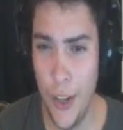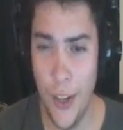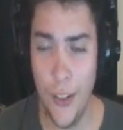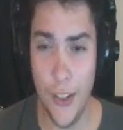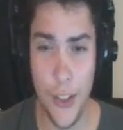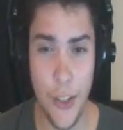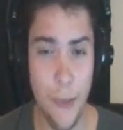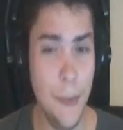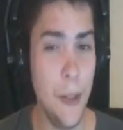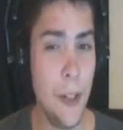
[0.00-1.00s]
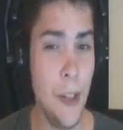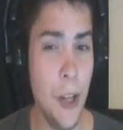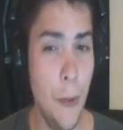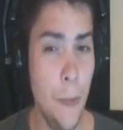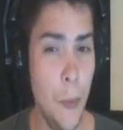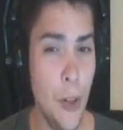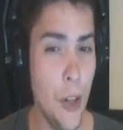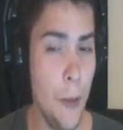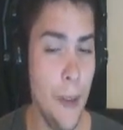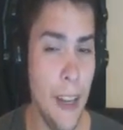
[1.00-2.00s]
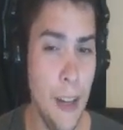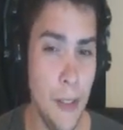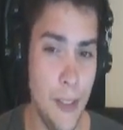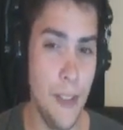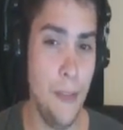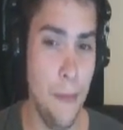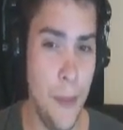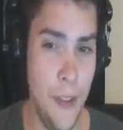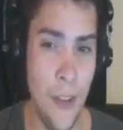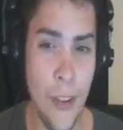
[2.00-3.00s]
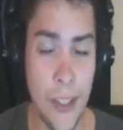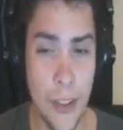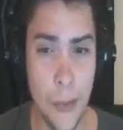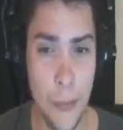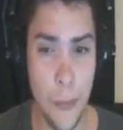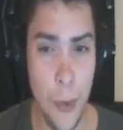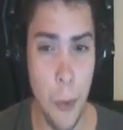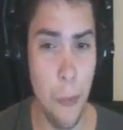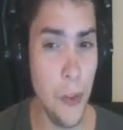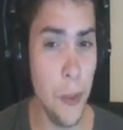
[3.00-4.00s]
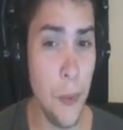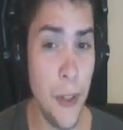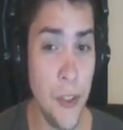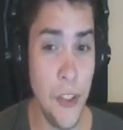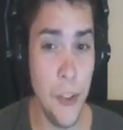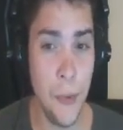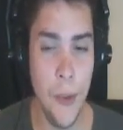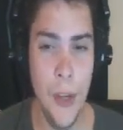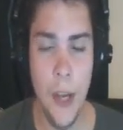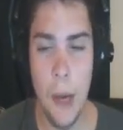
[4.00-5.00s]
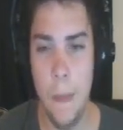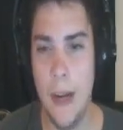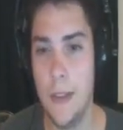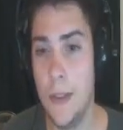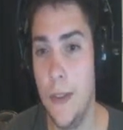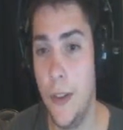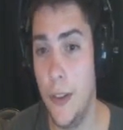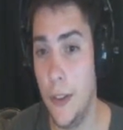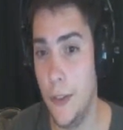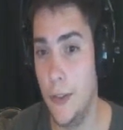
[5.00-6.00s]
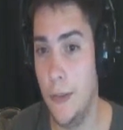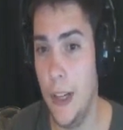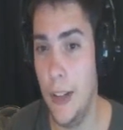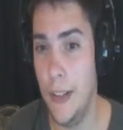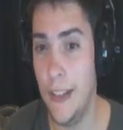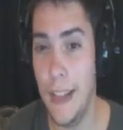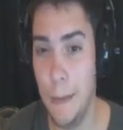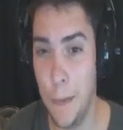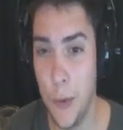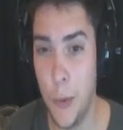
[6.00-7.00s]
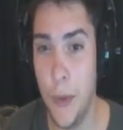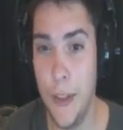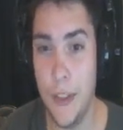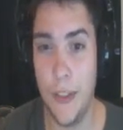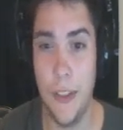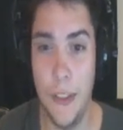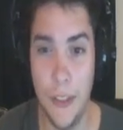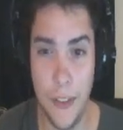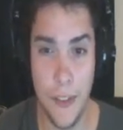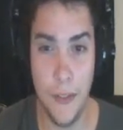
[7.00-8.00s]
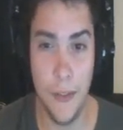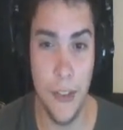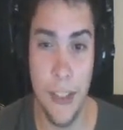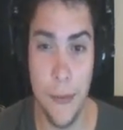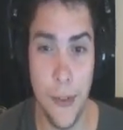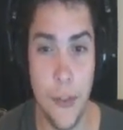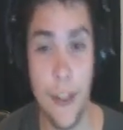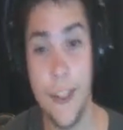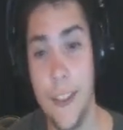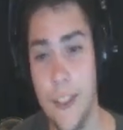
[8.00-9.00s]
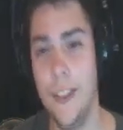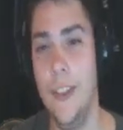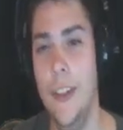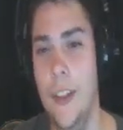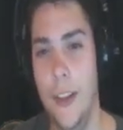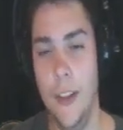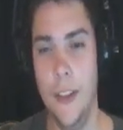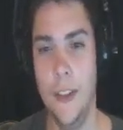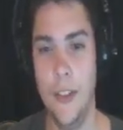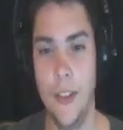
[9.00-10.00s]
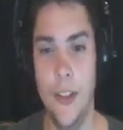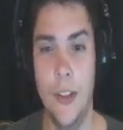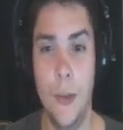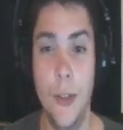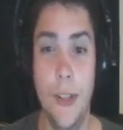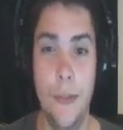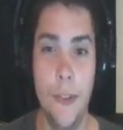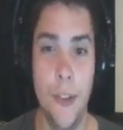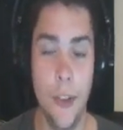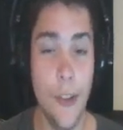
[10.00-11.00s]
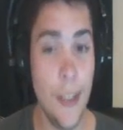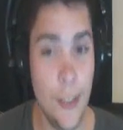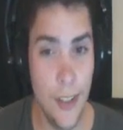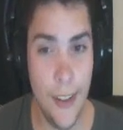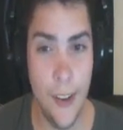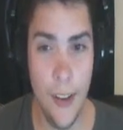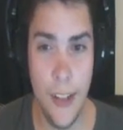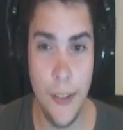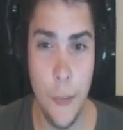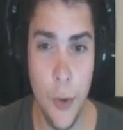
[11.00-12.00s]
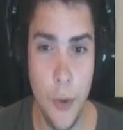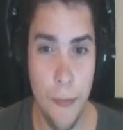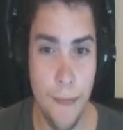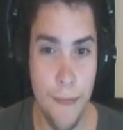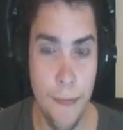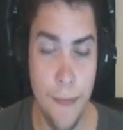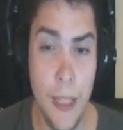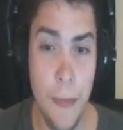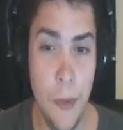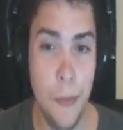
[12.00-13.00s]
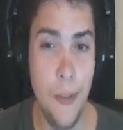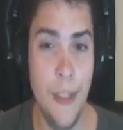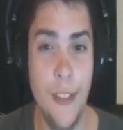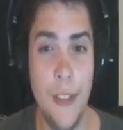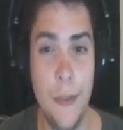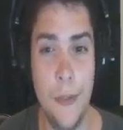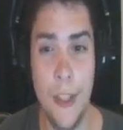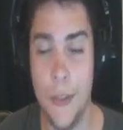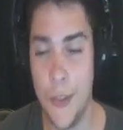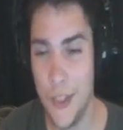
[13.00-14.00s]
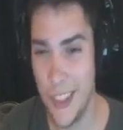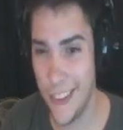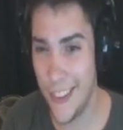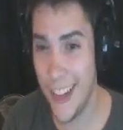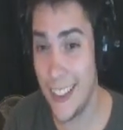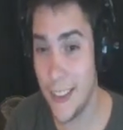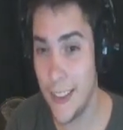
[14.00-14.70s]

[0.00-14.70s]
There should be one coming out within the next, hopefully, week or so, about the in-game toys and different trinkets. So if you're looking to collect more, maybe you'll find something interesting in that.